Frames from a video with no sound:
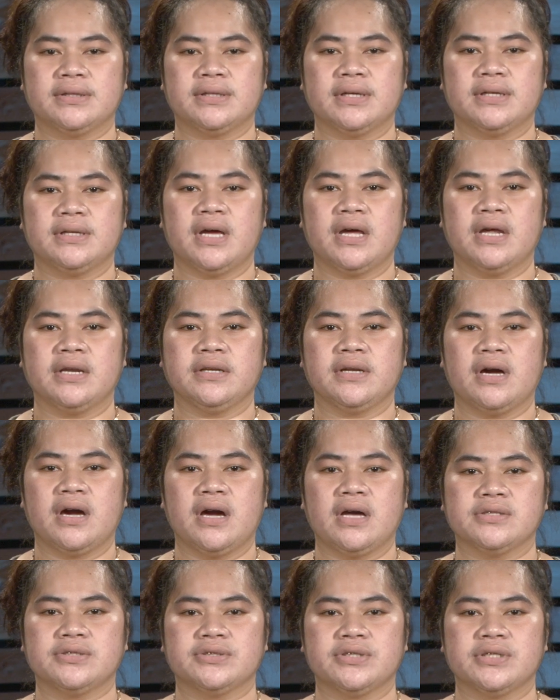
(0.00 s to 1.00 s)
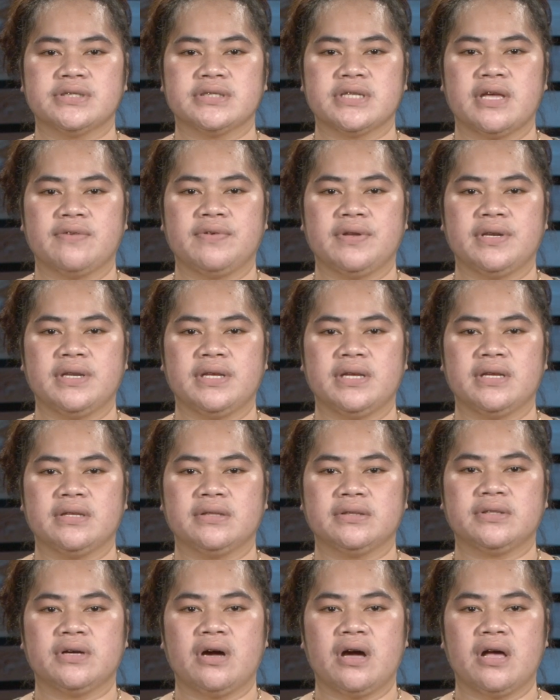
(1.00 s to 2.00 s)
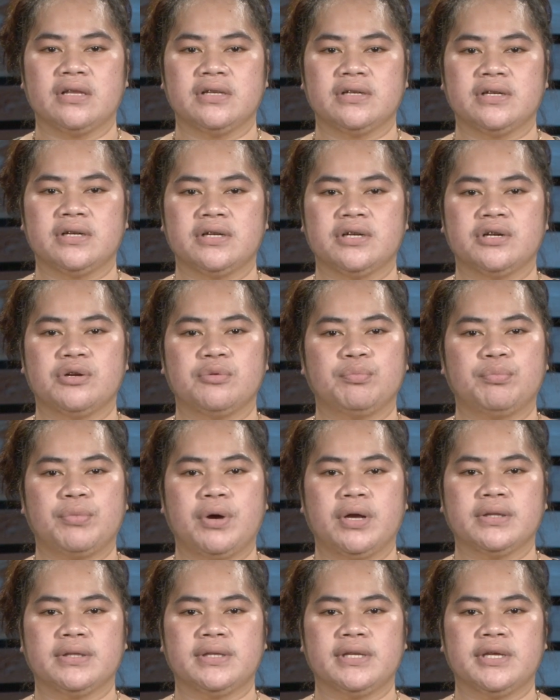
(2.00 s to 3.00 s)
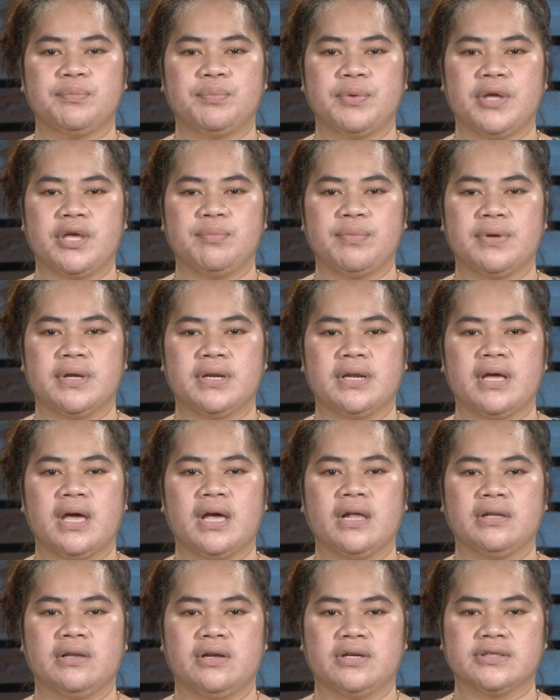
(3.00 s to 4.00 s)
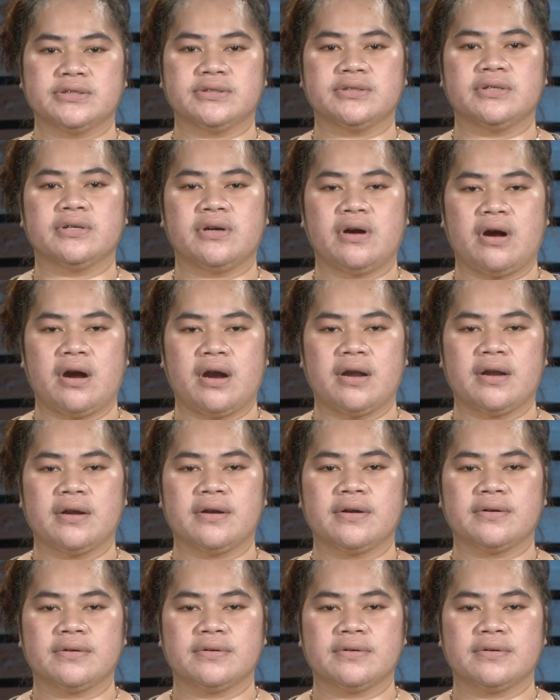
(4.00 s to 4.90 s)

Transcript: the $970 monthly payment and lost the car.